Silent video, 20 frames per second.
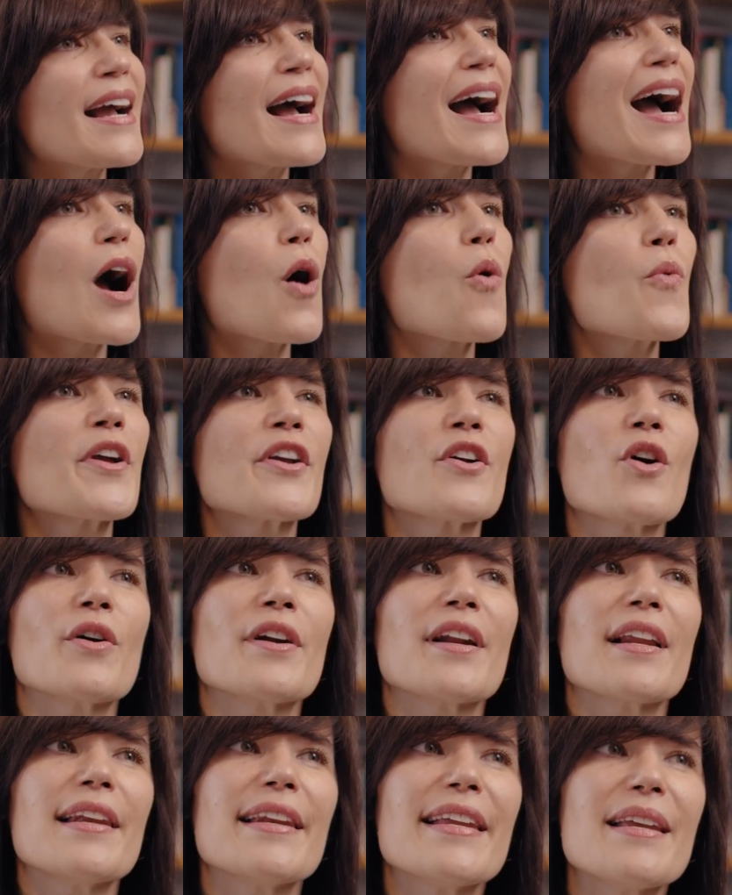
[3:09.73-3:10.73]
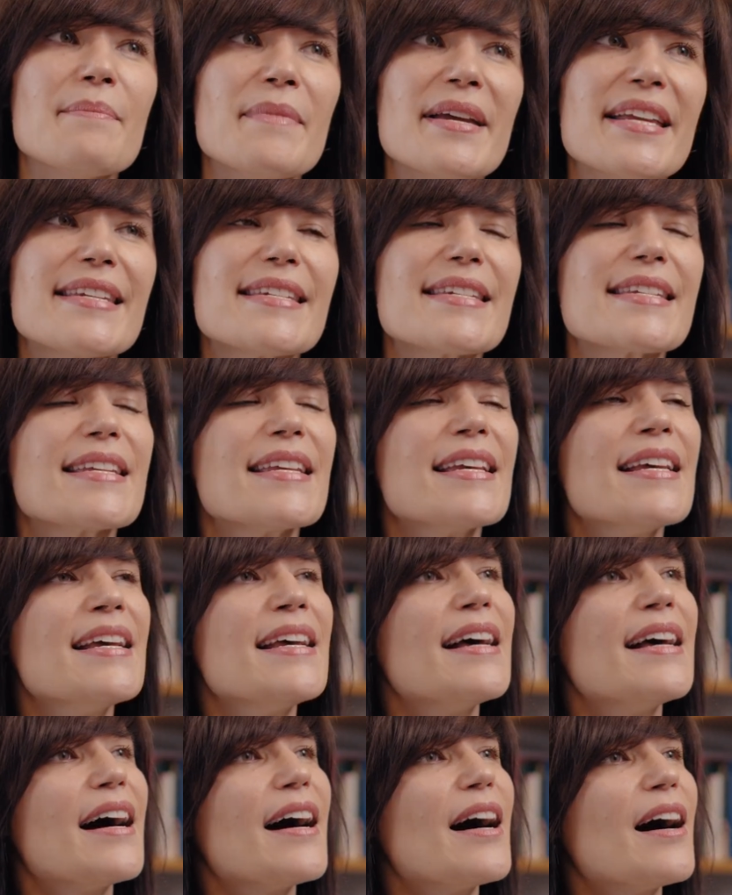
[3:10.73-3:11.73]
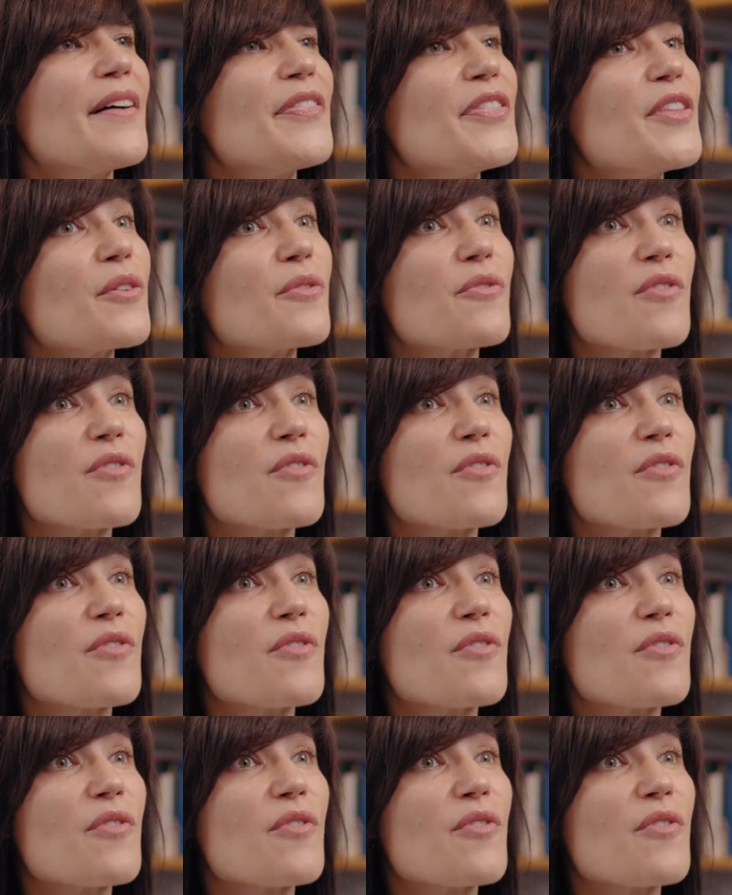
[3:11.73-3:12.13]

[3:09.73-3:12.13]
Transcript: How are we going to limit the